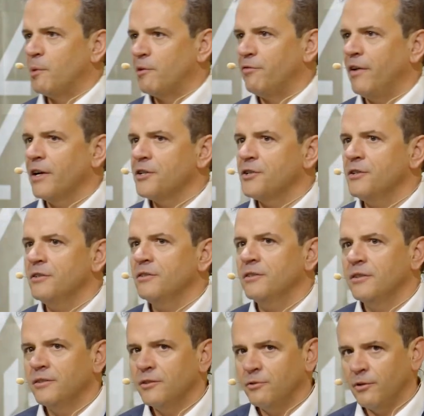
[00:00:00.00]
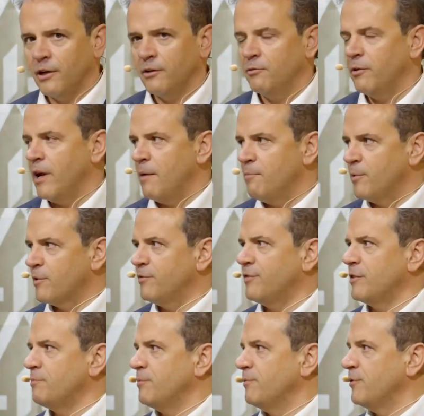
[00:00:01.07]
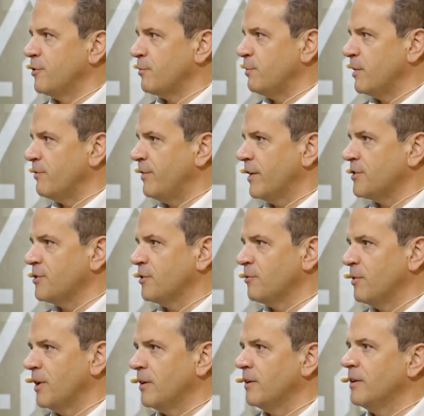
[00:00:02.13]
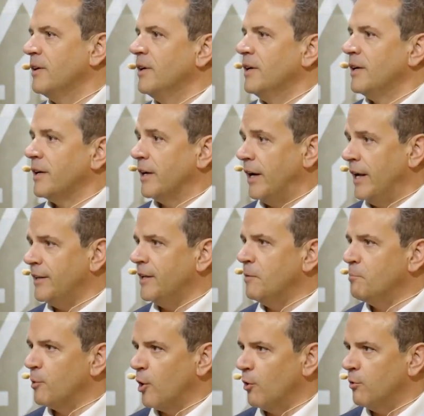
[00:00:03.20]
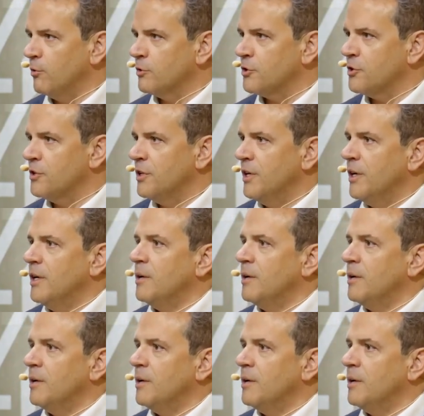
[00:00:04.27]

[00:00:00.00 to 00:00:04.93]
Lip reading: perfection. We aim for perfection when creating products.